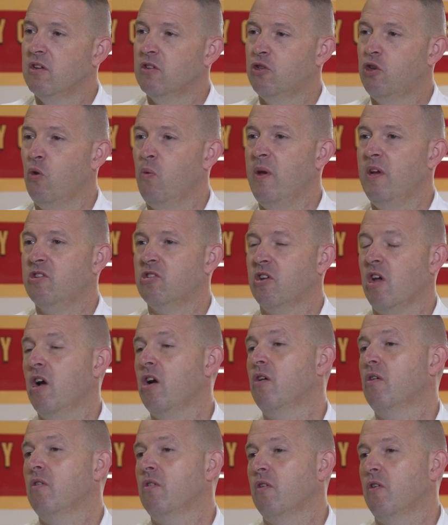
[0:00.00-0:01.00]
2 weeks
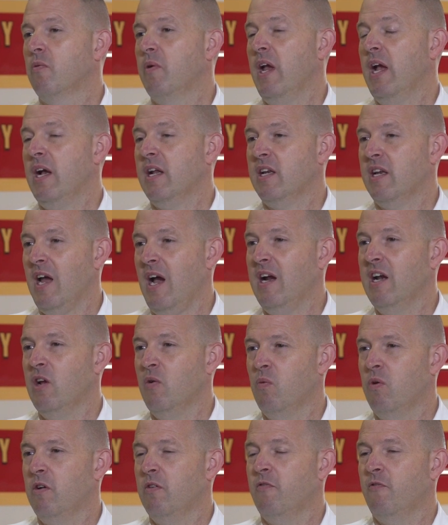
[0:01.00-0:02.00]
ago, we had
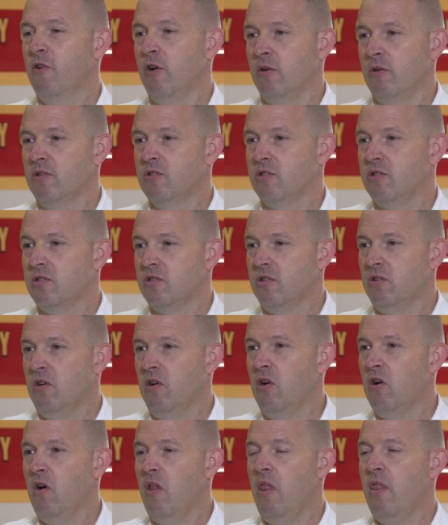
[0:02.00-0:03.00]
91 folks
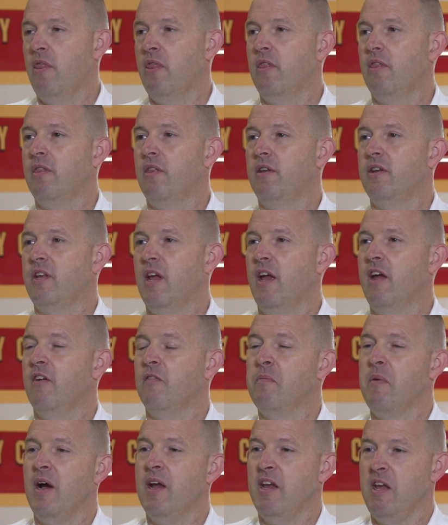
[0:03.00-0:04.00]
on the day
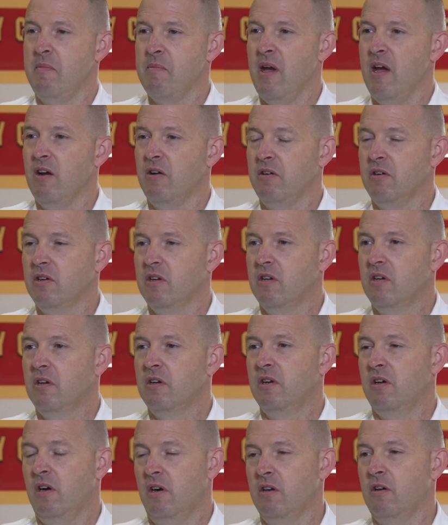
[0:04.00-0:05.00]
of my email
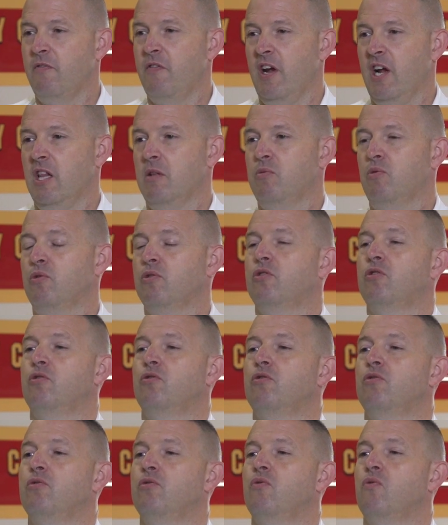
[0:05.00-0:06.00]
unavailable
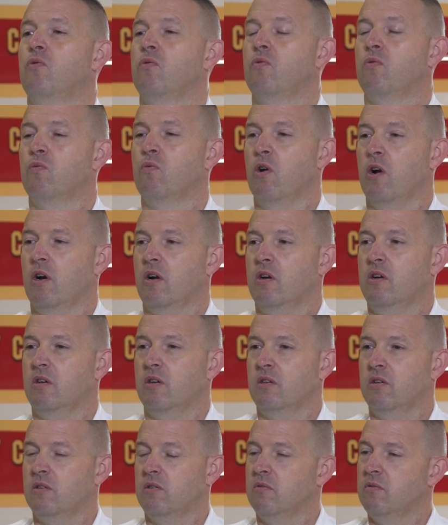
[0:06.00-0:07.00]
to work
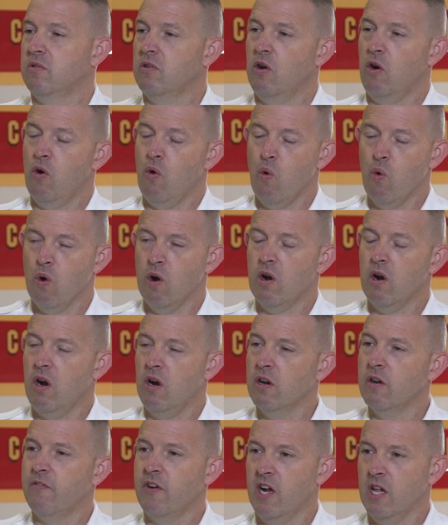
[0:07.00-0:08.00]
or
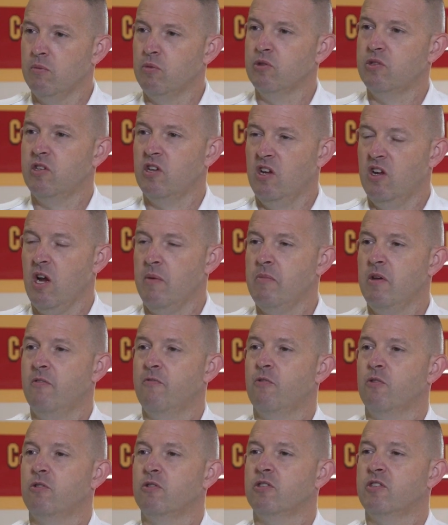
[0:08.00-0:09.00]
unavailable to come in
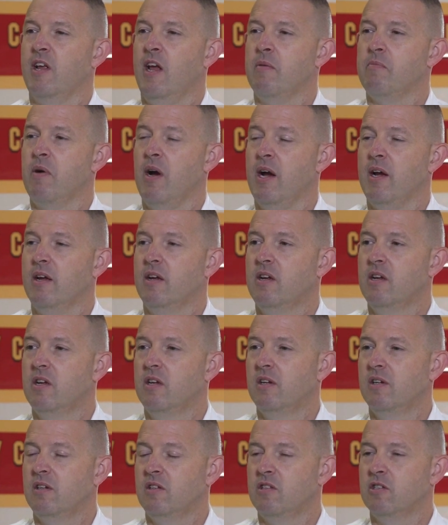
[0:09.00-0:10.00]
for their standby.
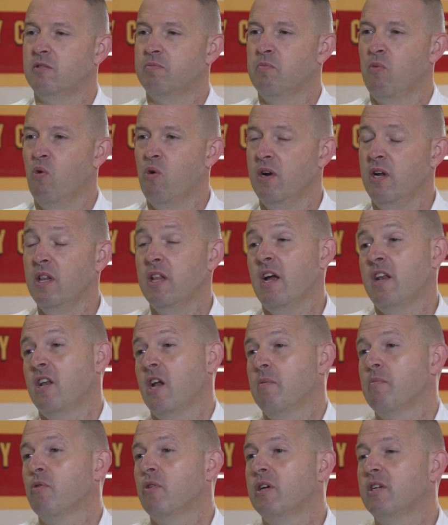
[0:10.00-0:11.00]
This morning, that
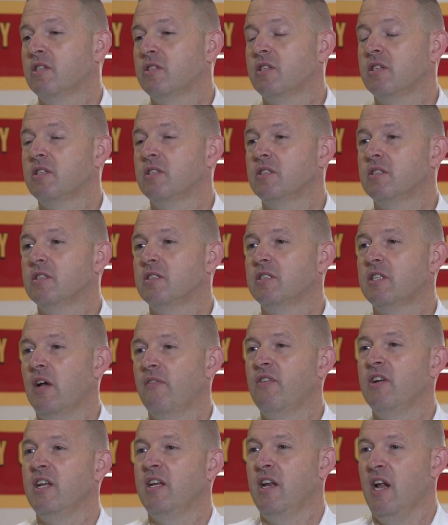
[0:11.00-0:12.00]
number is
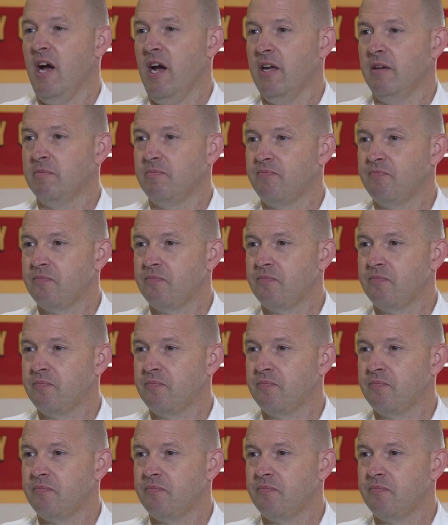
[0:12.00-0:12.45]
79.